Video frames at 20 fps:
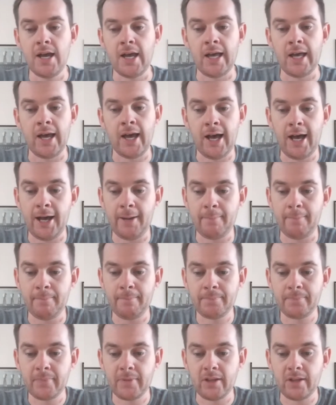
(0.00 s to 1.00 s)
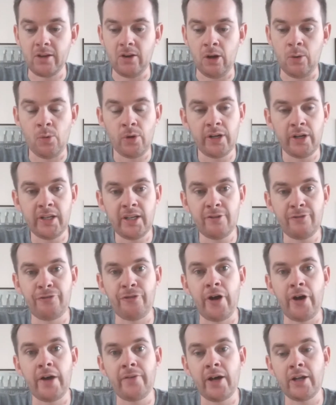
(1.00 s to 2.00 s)
Um, I want to get
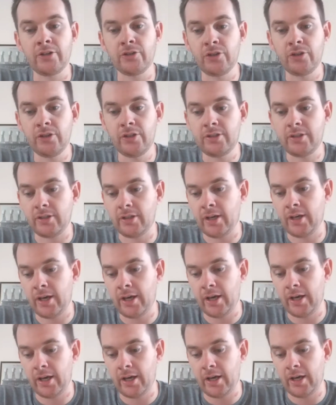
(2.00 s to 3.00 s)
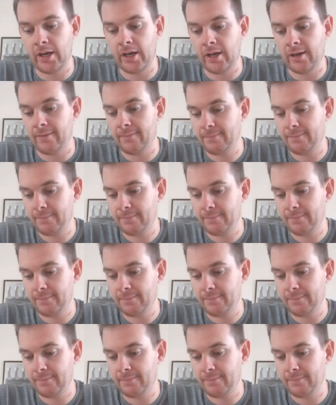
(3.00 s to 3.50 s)
500, uh,